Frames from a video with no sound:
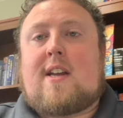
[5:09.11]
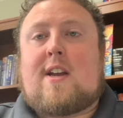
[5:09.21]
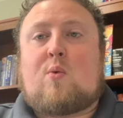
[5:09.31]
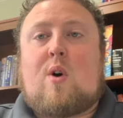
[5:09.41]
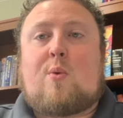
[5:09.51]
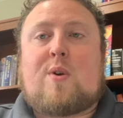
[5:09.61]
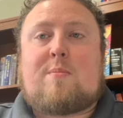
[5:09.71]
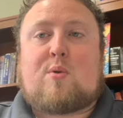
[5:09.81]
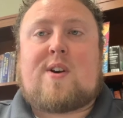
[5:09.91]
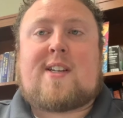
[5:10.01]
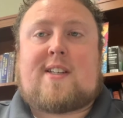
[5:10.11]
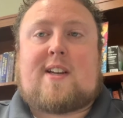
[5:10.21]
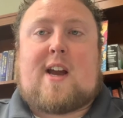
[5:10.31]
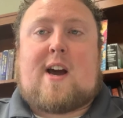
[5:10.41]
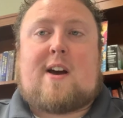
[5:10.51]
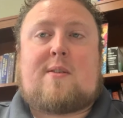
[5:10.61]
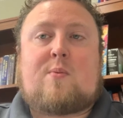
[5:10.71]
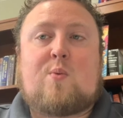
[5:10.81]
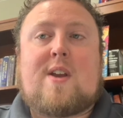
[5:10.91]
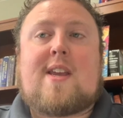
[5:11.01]
in what we bring to God,
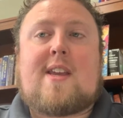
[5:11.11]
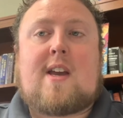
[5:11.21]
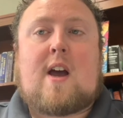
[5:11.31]
we